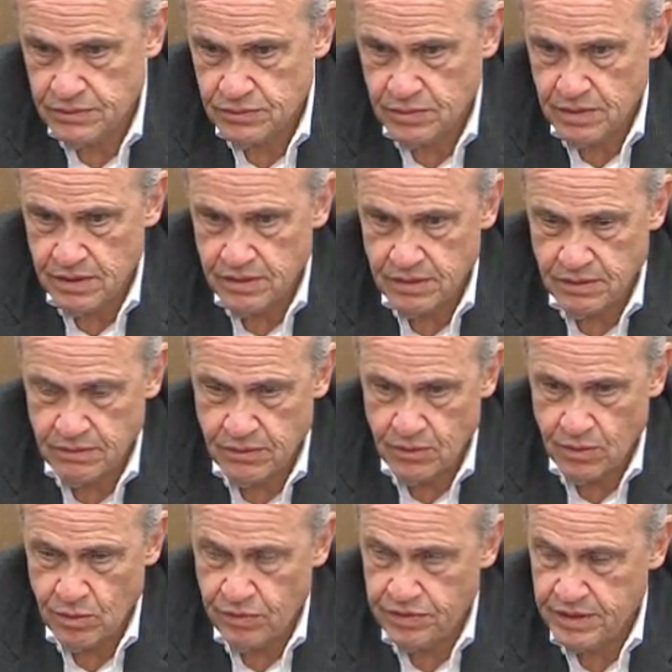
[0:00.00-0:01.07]
one of the
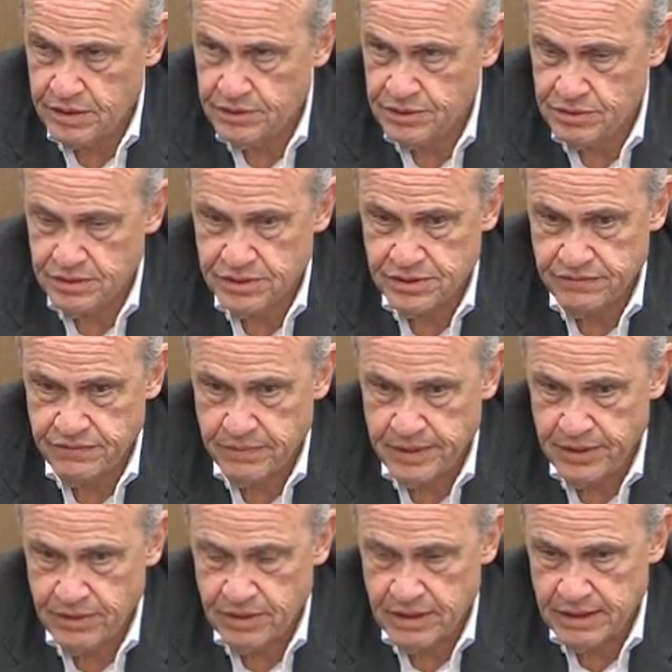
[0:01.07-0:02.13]
growth industries of
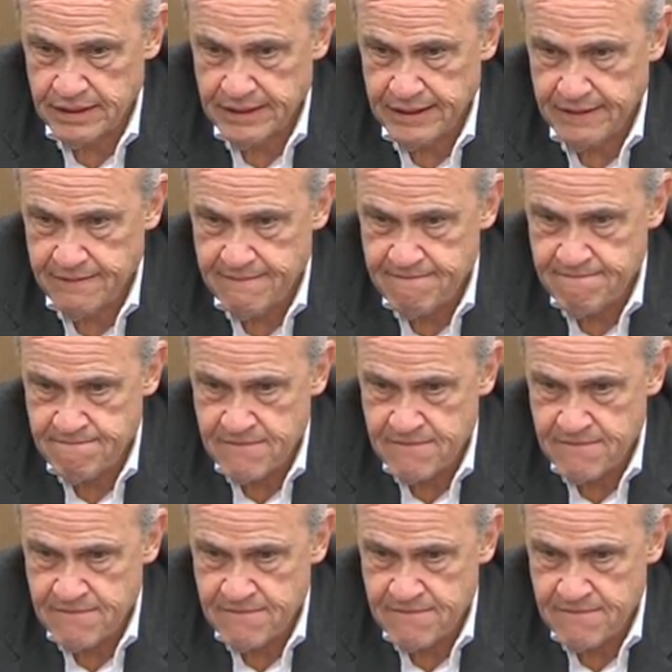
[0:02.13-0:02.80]
America now.